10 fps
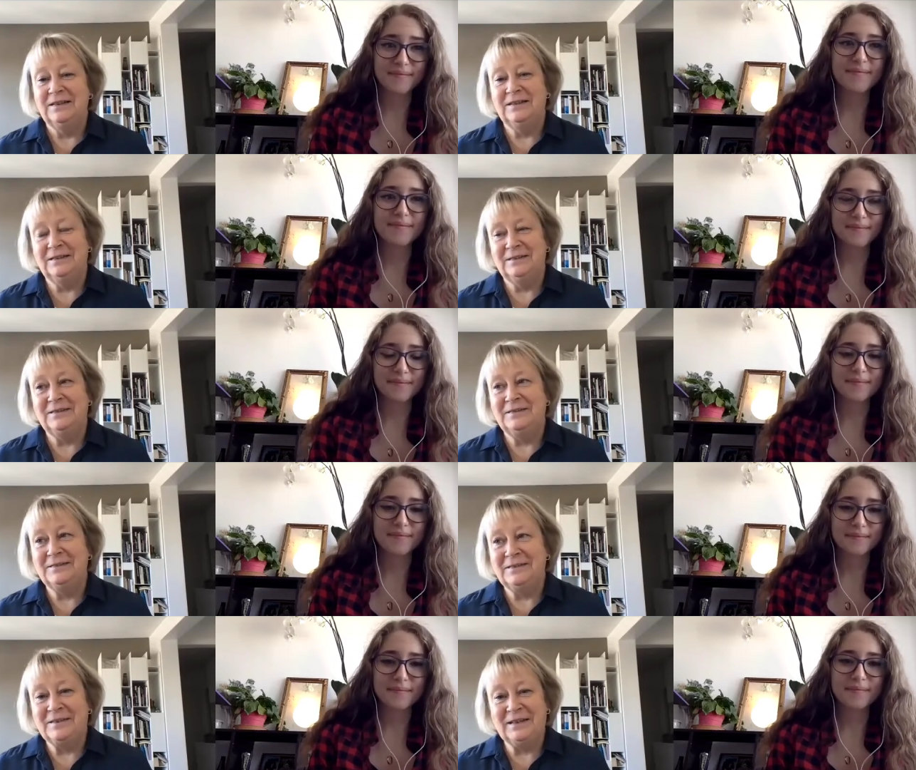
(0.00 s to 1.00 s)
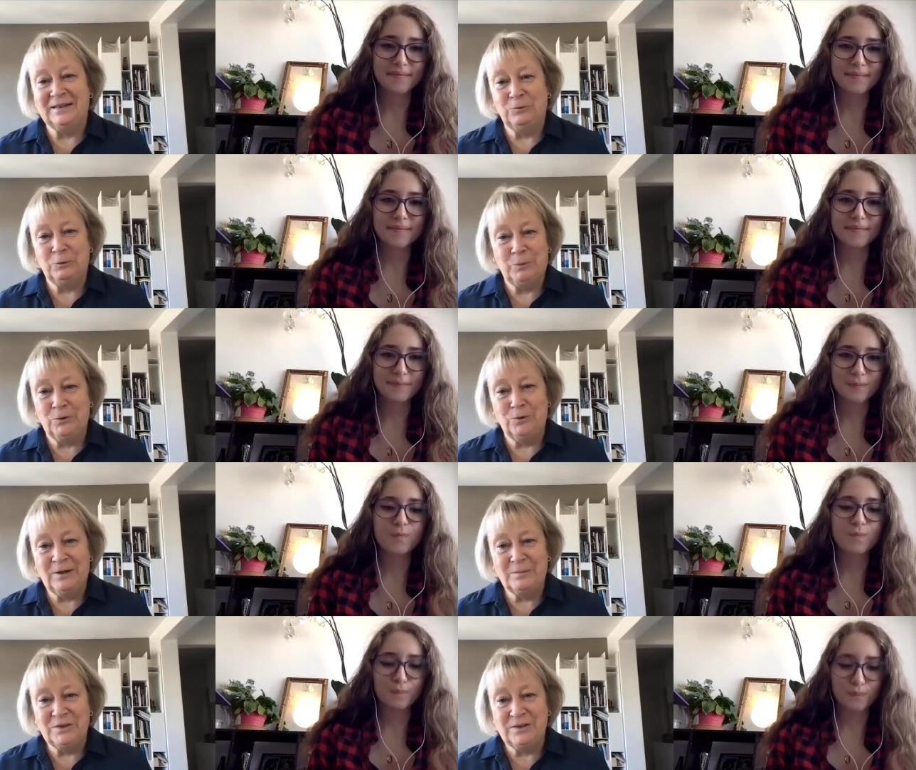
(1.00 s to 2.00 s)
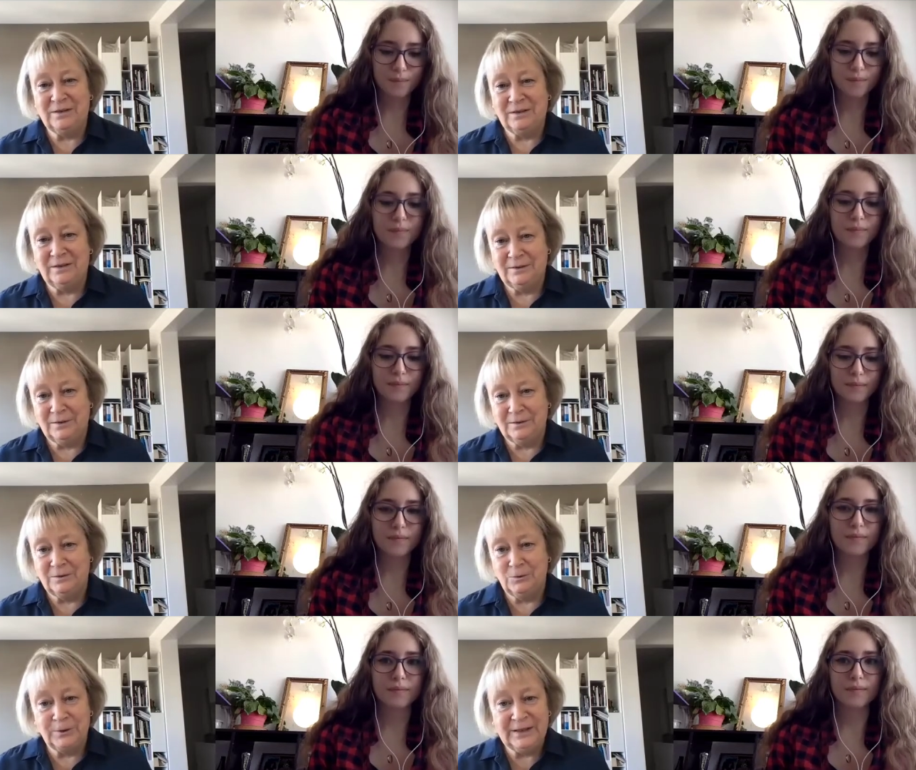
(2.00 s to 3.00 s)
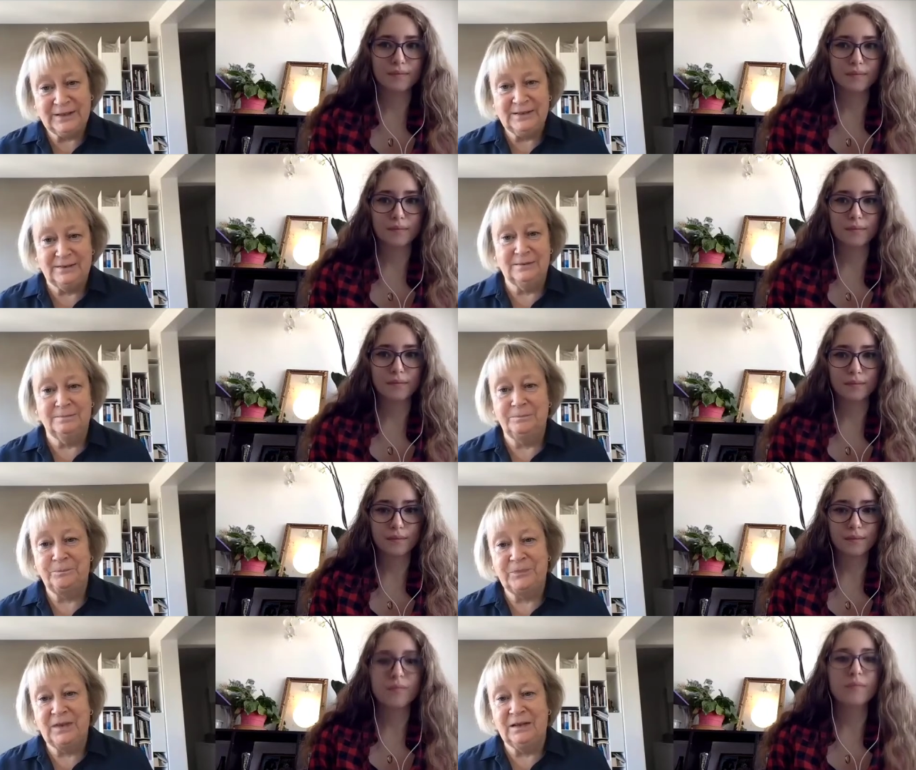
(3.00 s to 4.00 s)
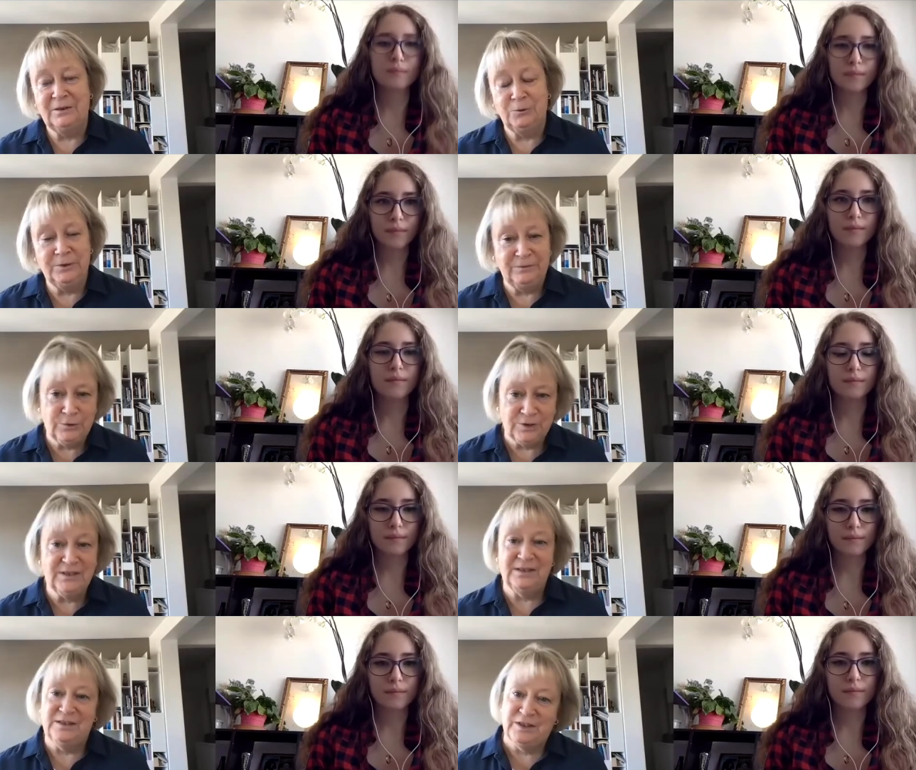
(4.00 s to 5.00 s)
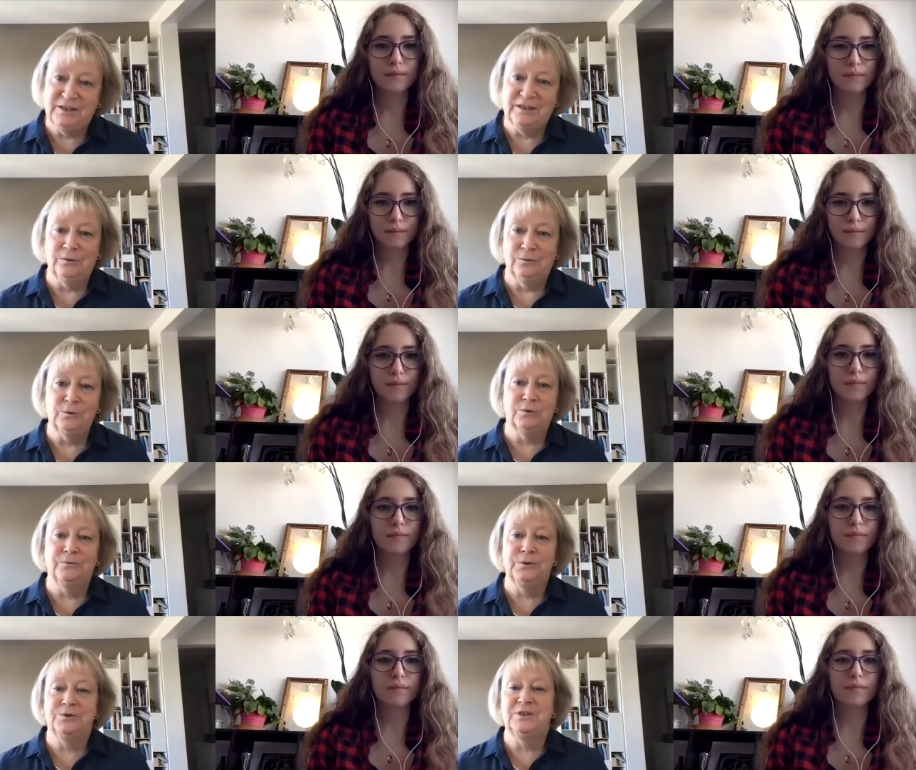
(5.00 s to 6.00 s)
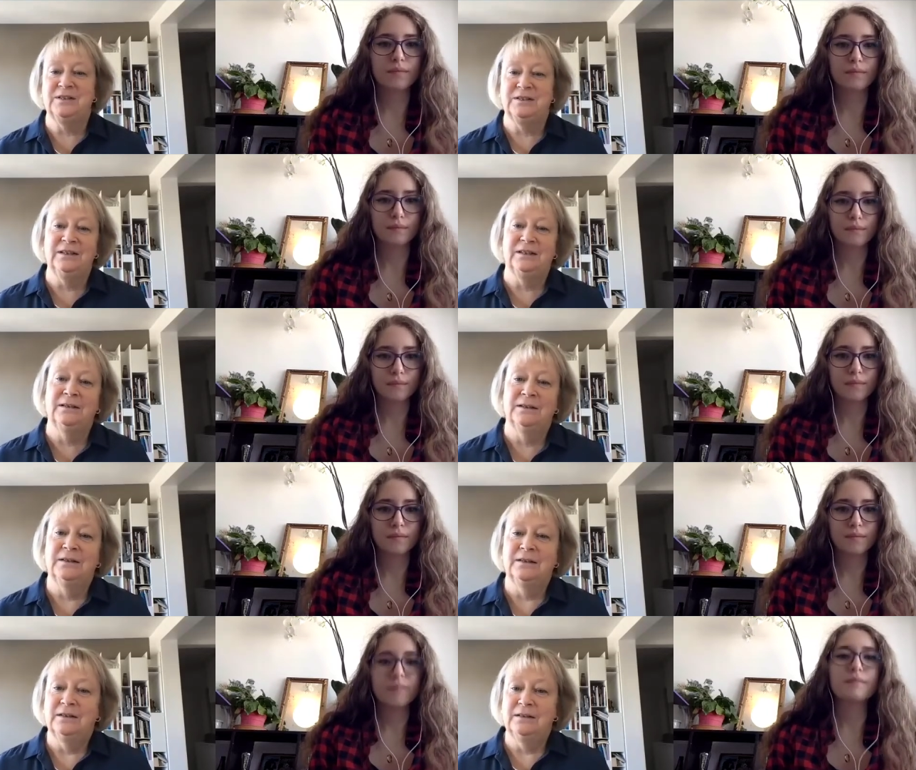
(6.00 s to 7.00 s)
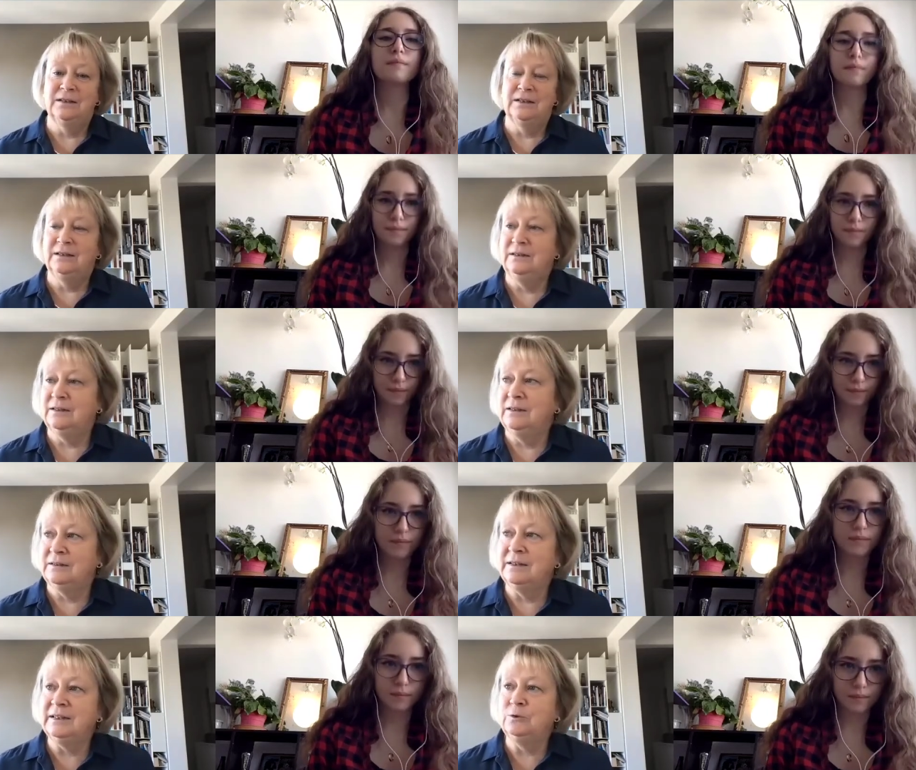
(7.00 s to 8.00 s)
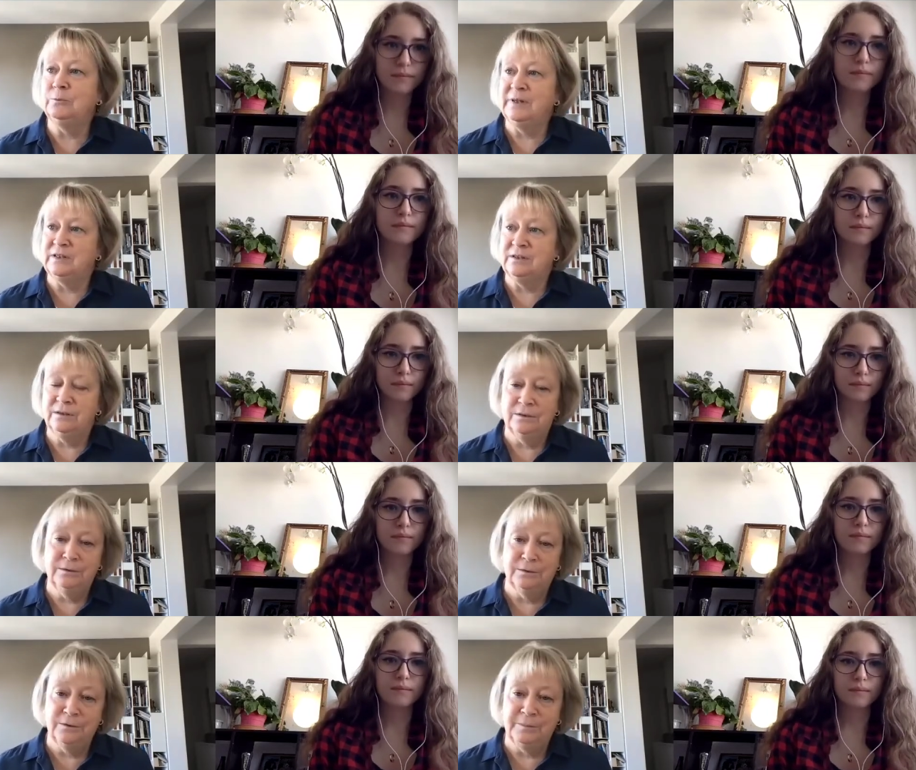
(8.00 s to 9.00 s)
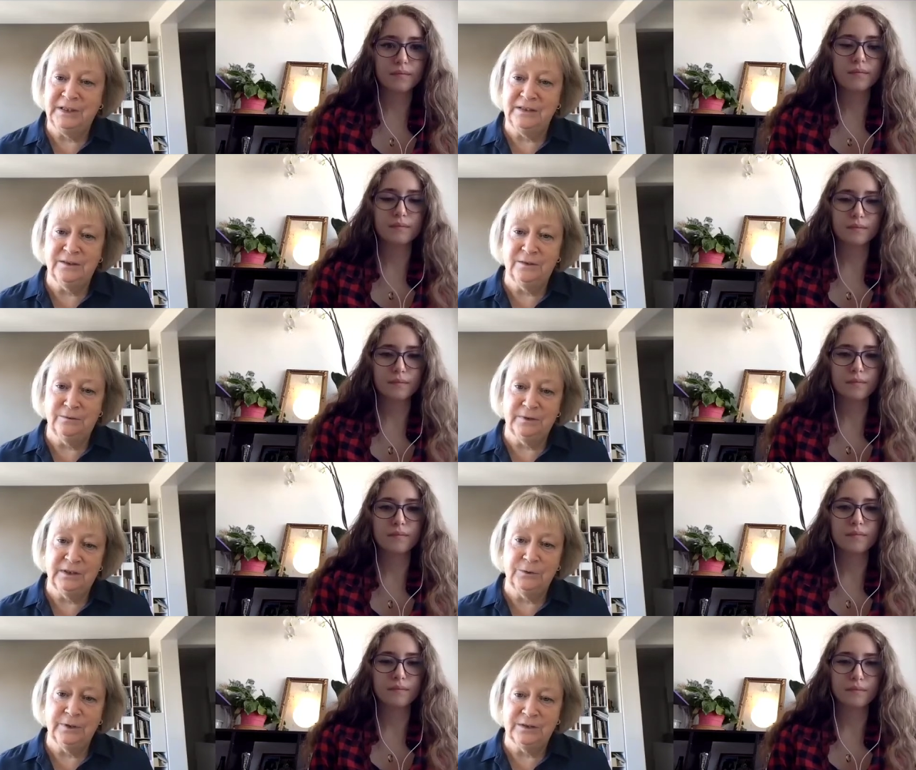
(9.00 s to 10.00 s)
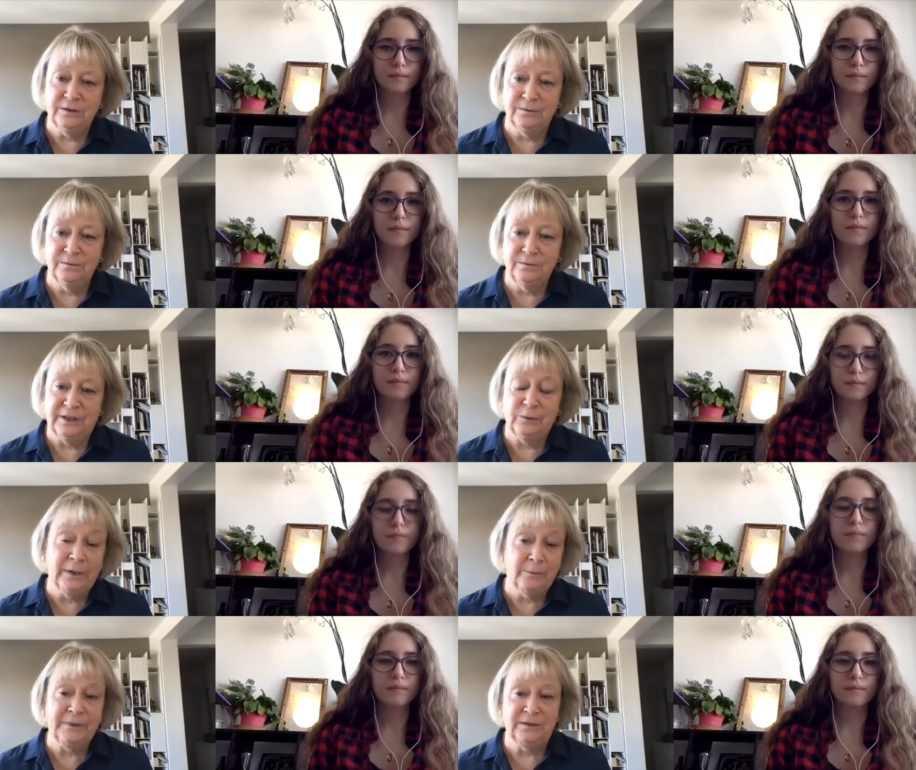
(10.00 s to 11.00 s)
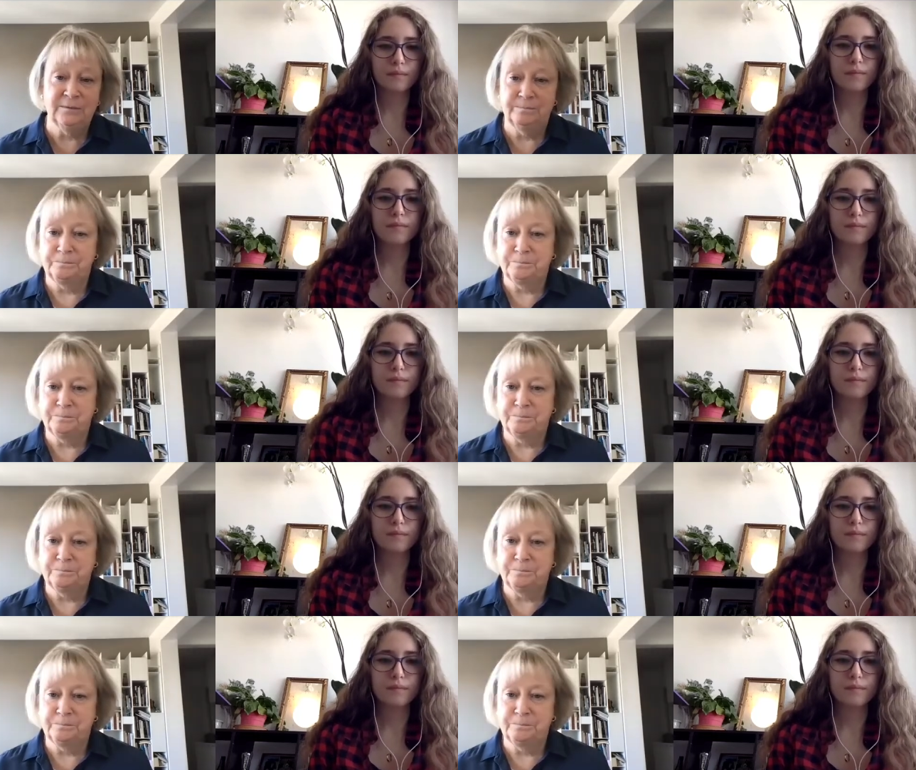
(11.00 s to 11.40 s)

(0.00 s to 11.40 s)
Speaker 1: that our programs are coherent and university is checking, of course, first, and then then it need to match the, the Minister of Education requirements.